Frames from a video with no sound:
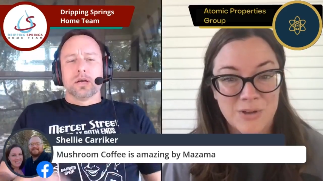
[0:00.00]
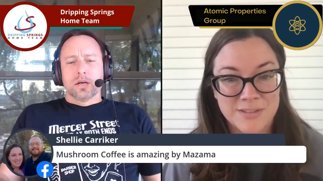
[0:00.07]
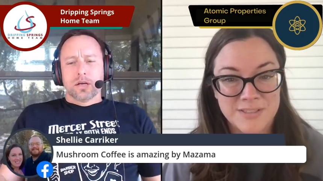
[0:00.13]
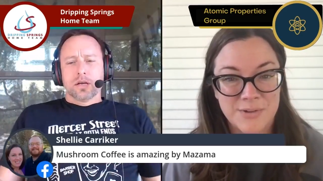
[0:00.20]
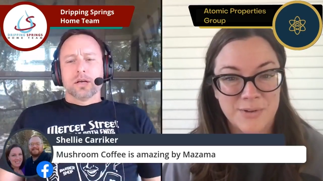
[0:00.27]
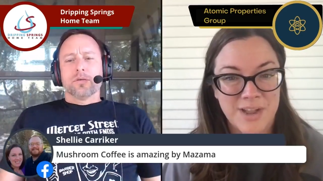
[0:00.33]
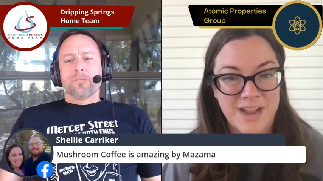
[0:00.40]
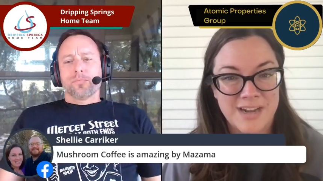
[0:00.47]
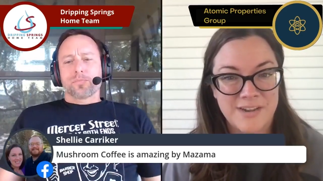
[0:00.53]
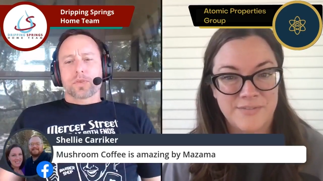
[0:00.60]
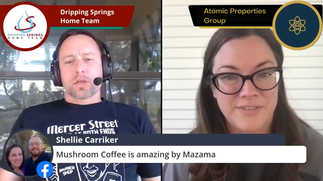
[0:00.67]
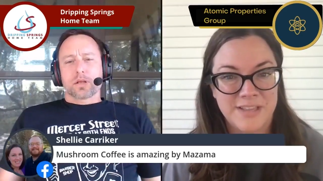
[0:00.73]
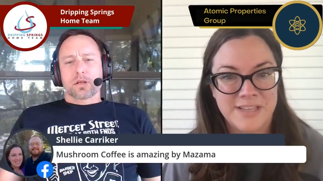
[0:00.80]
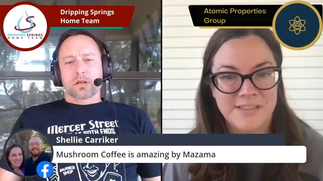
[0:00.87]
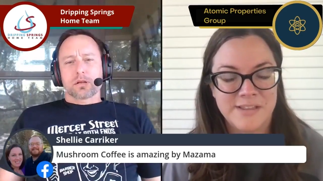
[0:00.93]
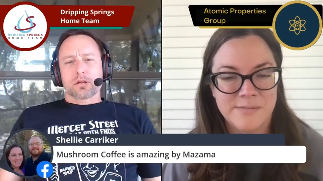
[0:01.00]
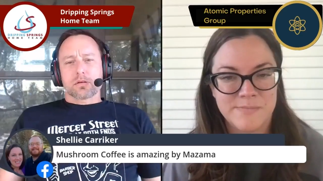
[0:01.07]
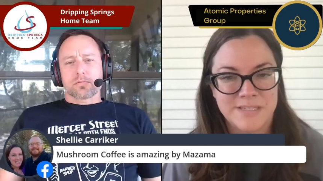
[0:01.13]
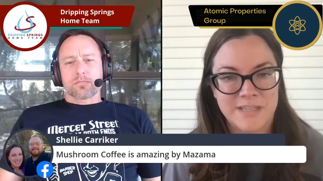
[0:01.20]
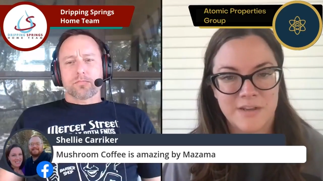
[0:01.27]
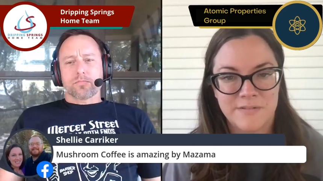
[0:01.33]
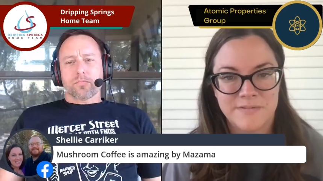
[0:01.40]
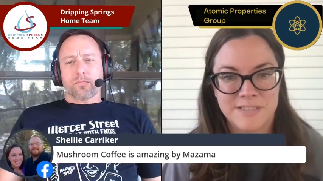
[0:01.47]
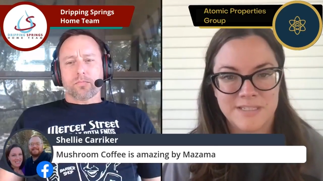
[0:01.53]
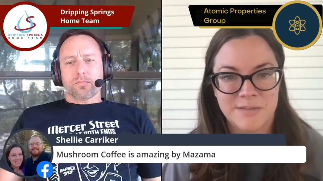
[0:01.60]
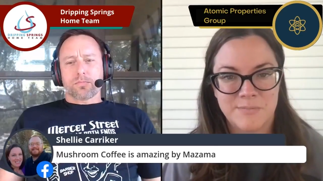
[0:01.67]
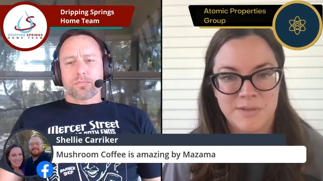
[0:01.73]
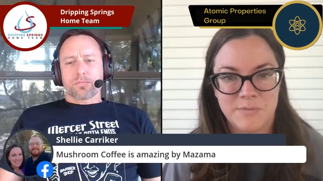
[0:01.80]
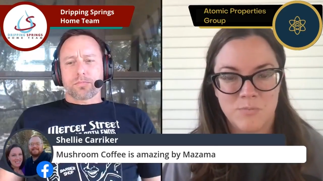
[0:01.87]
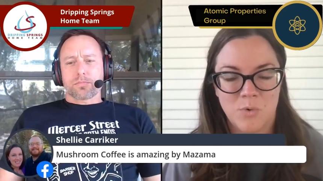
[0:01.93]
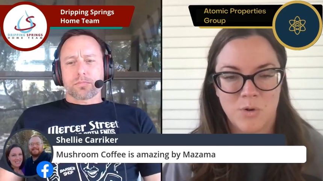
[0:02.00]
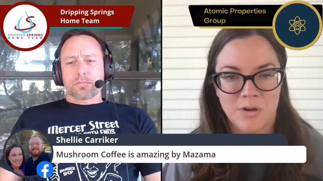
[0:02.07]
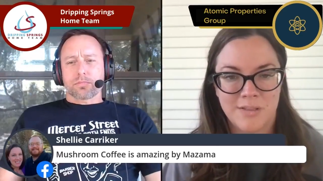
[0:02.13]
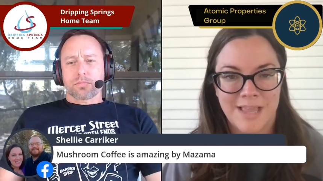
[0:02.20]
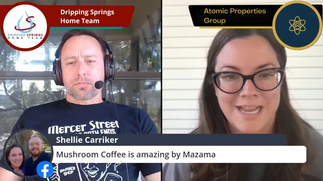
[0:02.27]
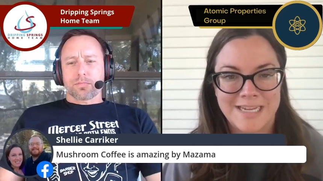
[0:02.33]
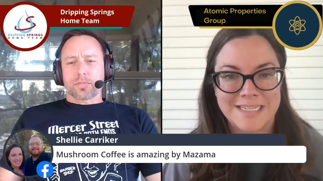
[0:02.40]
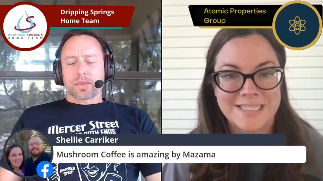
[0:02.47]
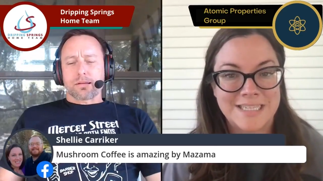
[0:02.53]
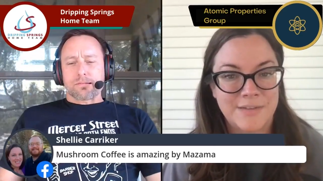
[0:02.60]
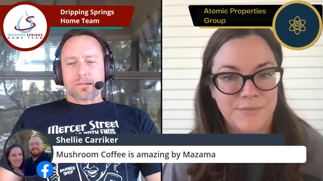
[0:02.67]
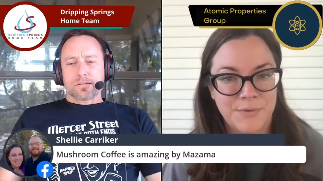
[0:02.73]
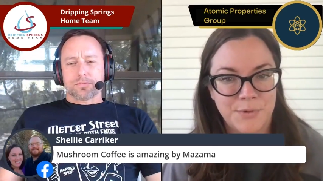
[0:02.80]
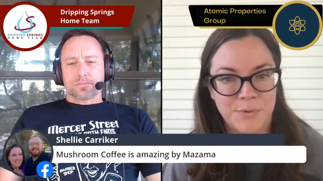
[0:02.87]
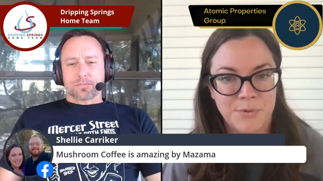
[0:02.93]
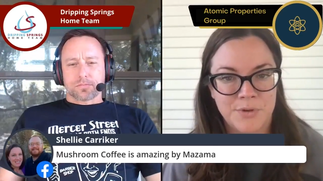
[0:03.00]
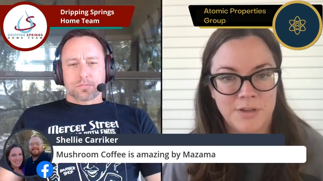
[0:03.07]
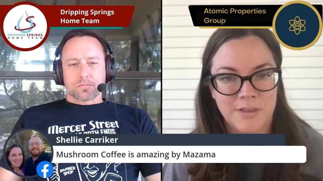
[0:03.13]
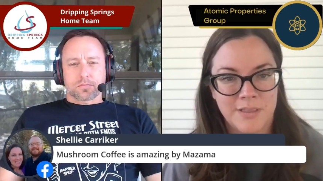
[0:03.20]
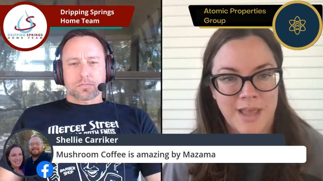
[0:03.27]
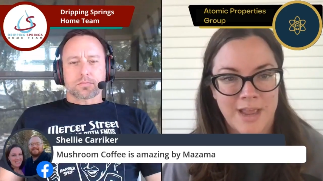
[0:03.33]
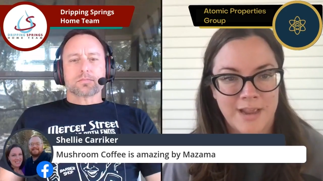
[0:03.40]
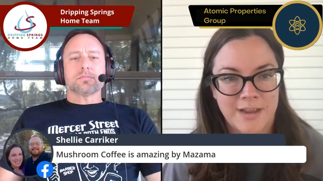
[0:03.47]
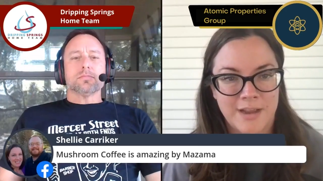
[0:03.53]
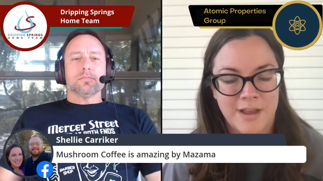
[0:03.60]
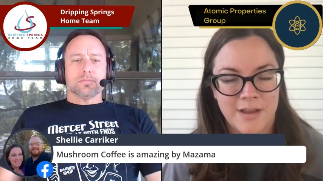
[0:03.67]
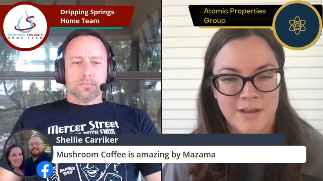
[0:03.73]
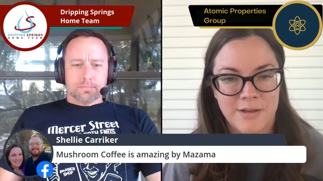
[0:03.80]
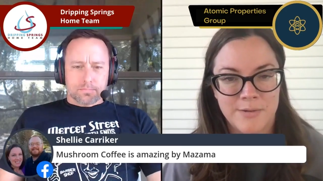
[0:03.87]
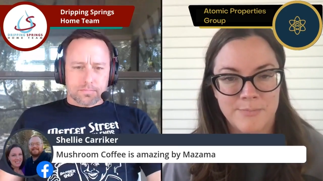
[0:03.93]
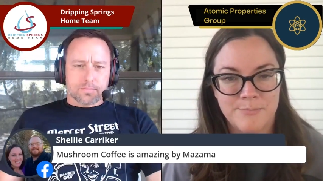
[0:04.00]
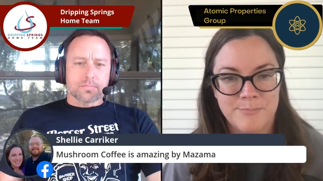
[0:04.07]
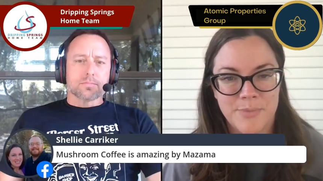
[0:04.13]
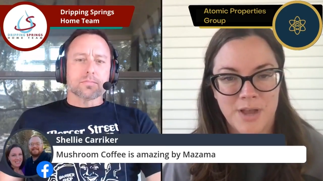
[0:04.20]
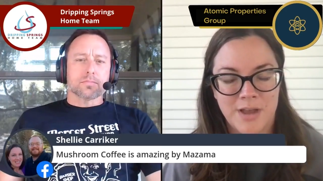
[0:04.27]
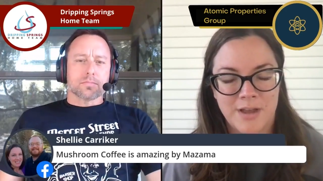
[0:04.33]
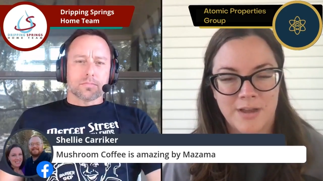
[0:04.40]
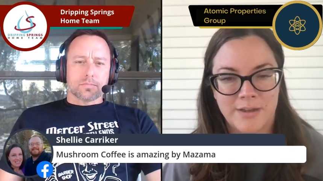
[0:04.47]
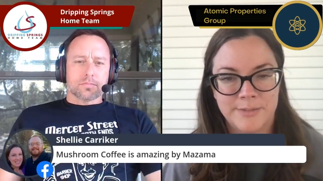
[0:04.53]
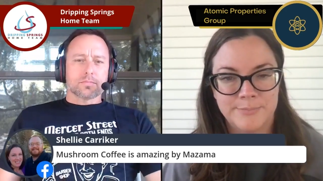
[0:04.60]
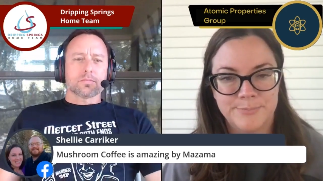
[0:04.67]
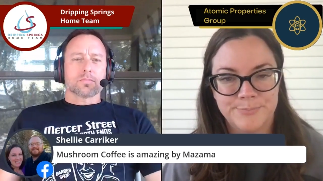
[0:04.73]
Speaker 1: also kind of lend themselves to be more like seafood like um uh